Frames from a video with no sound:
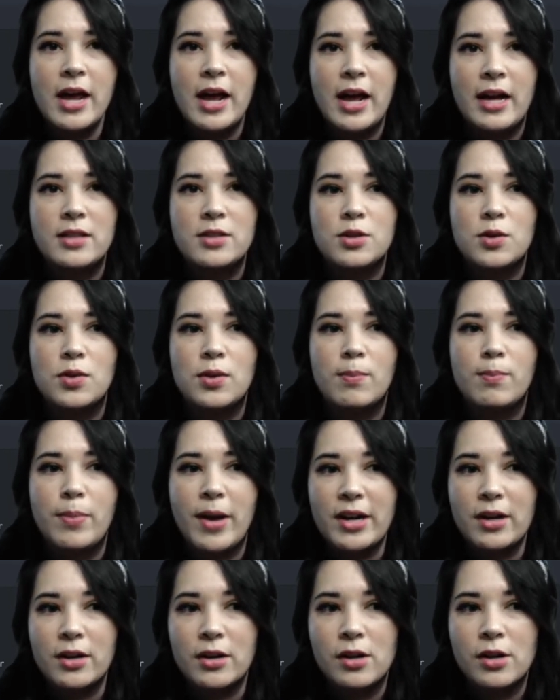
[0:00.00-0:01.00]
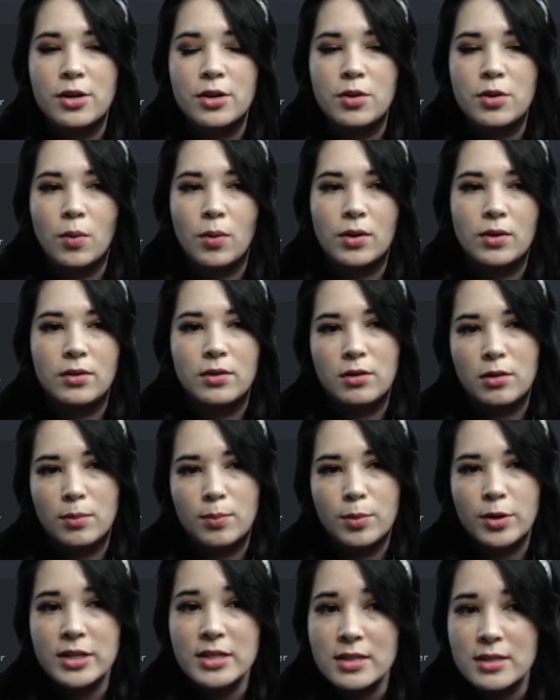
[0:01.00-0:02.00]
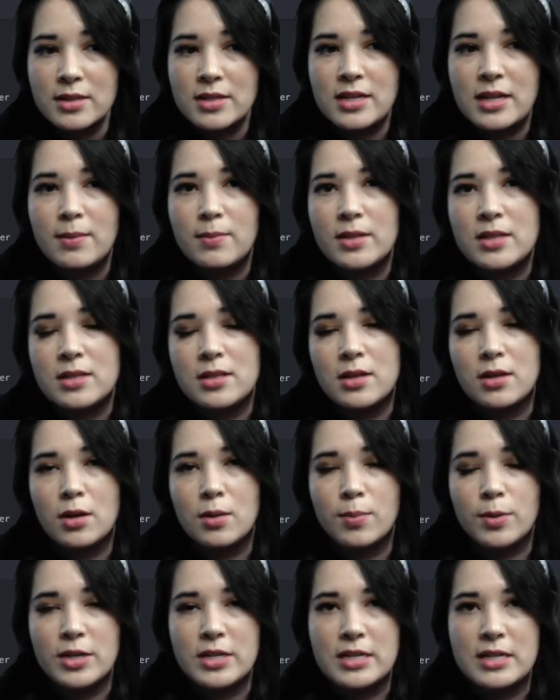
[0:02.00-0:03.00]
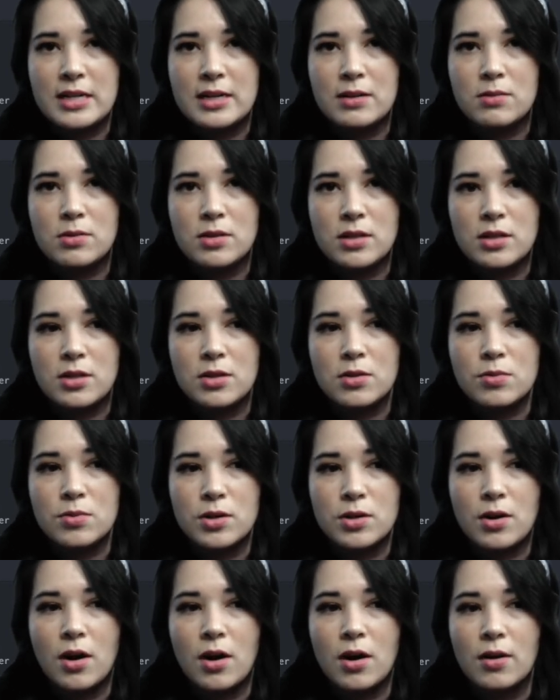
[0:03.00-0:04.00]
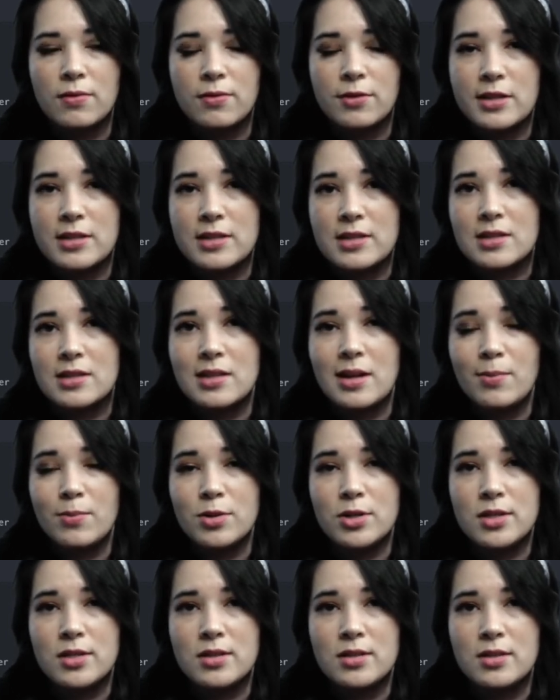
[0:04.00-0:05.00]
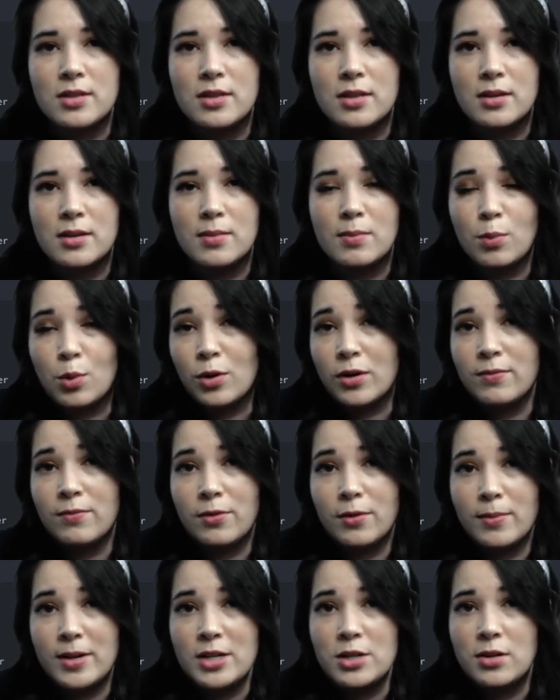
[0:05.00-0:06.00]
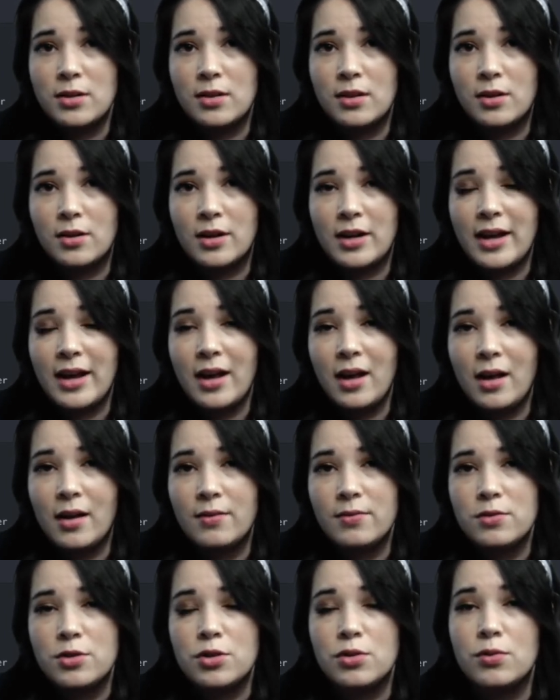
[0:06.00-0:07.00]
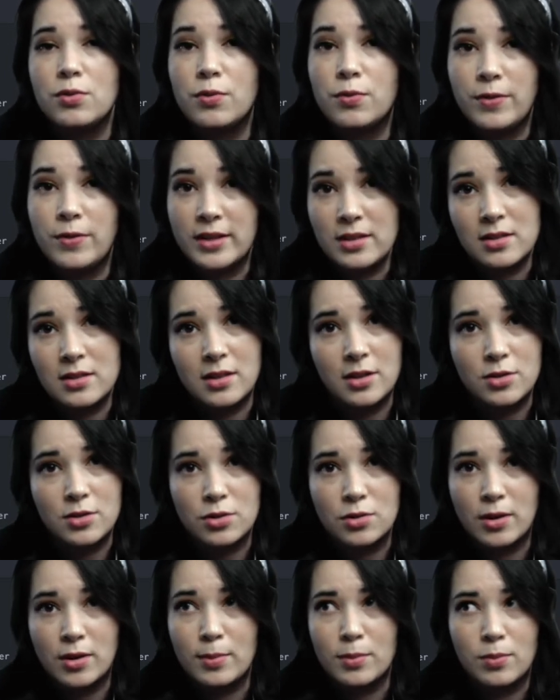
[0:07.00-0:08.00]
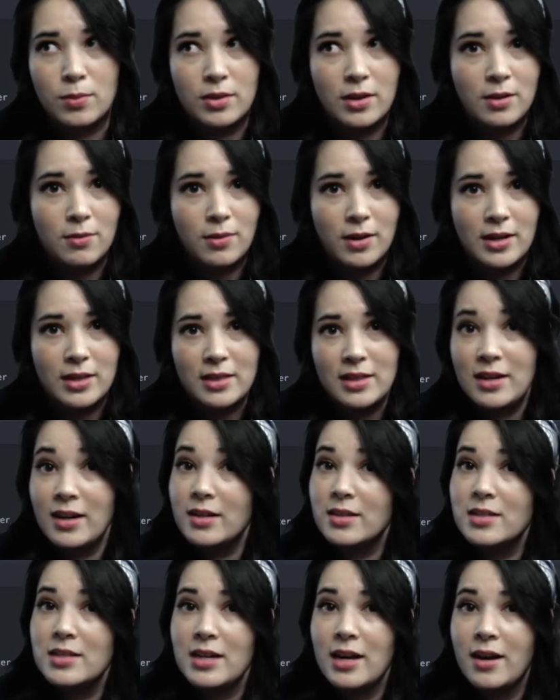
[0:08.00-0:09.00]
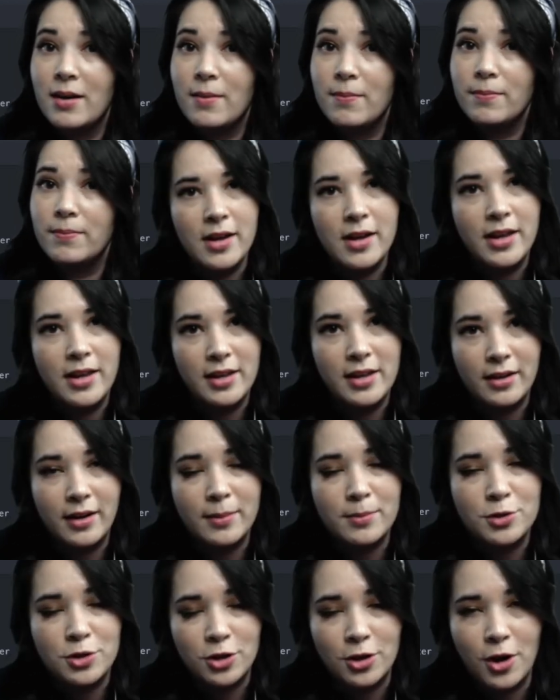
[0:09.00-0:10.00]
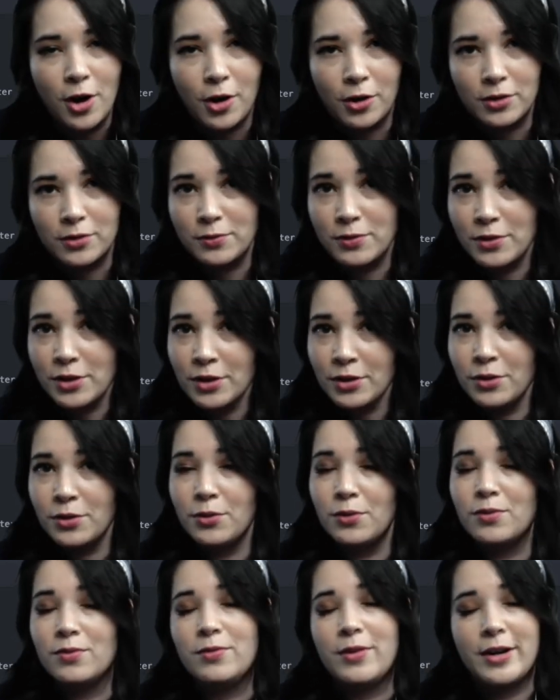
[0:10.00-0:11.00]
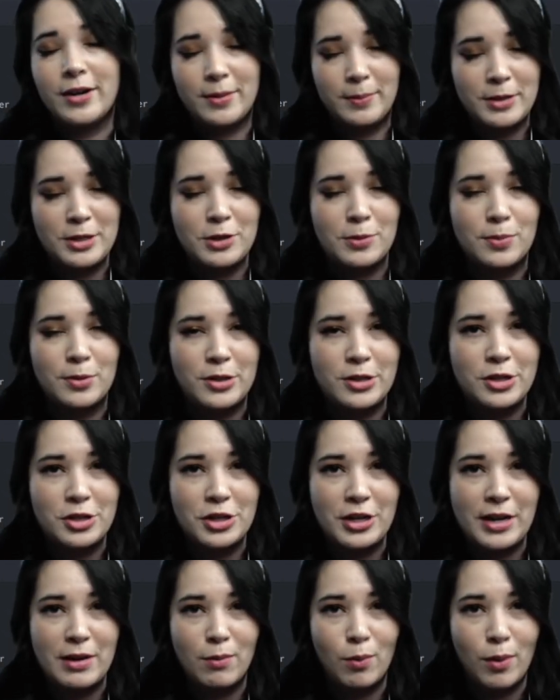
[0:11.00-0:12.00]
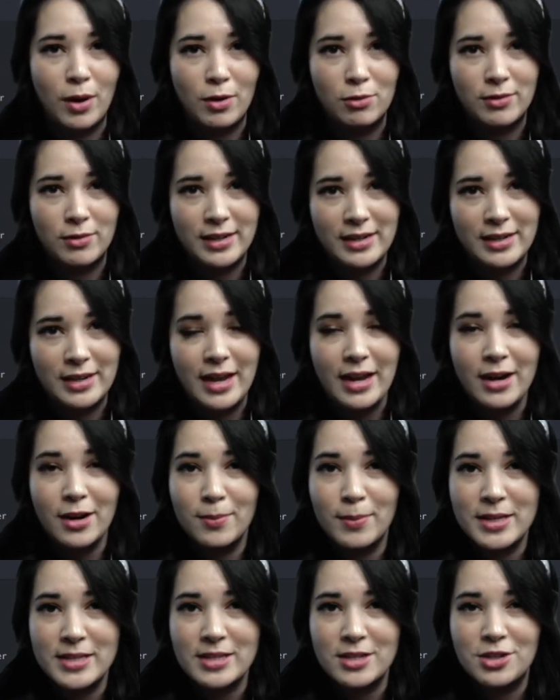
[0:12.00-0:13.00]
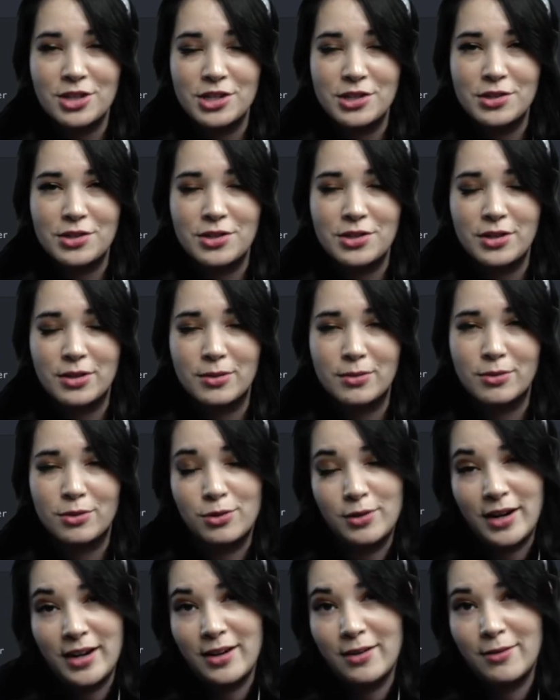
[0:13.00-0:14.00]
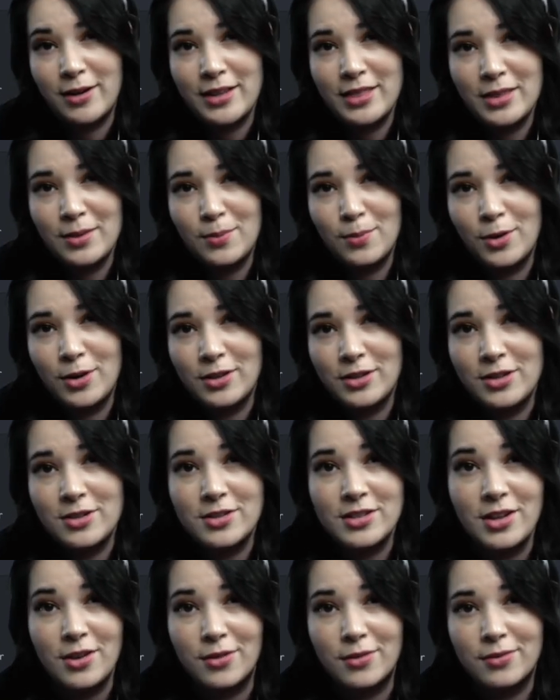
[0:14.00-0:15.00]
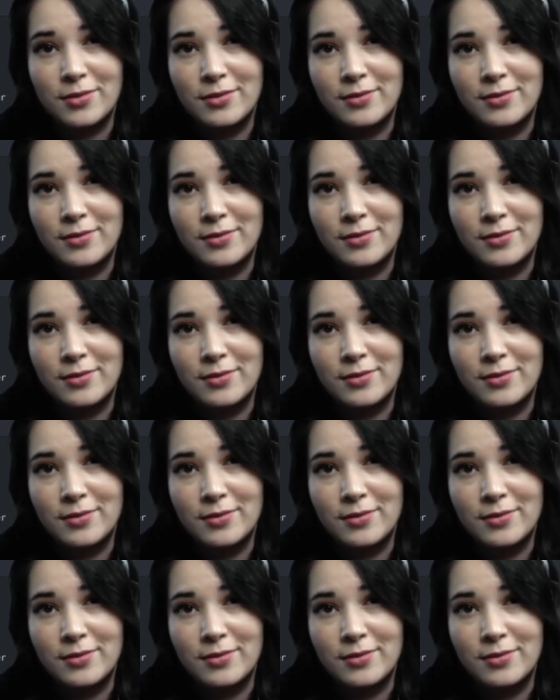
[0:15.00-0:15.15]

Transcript: And so the better your little print statements that you're printing out to the user are for these exceptions, the more information they're going to have to fix their script when they run it the next time. And I'm sure all of you very much appreciate well-written error messages, so try and write them well yourself.